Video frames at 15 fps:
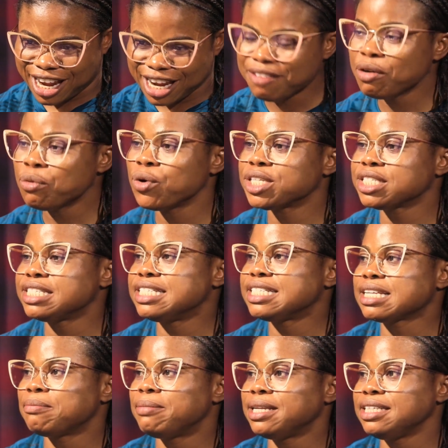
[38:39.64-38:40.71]
living with
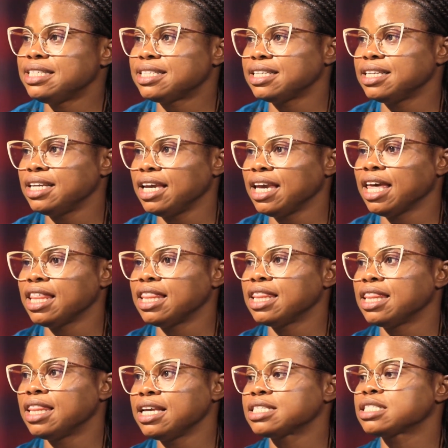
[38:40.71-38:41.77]
disability
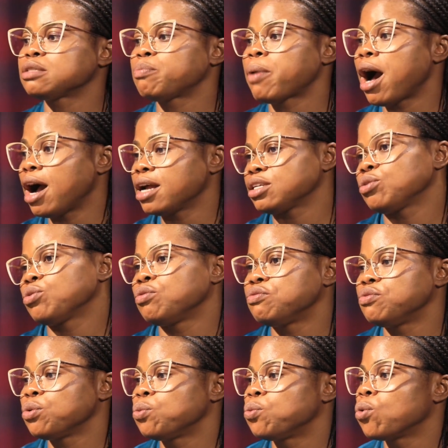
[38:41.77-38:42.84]
in this part
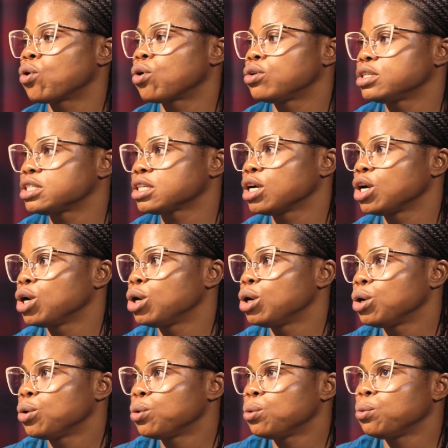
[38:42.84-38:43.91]
of the world
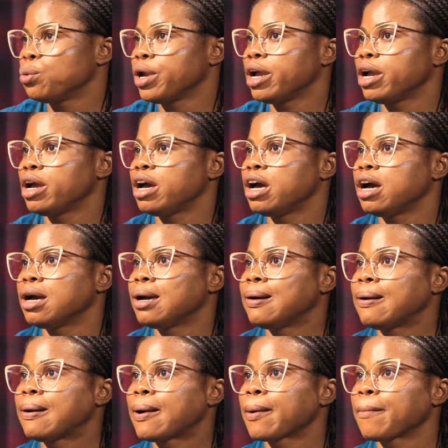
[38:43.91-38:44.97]
where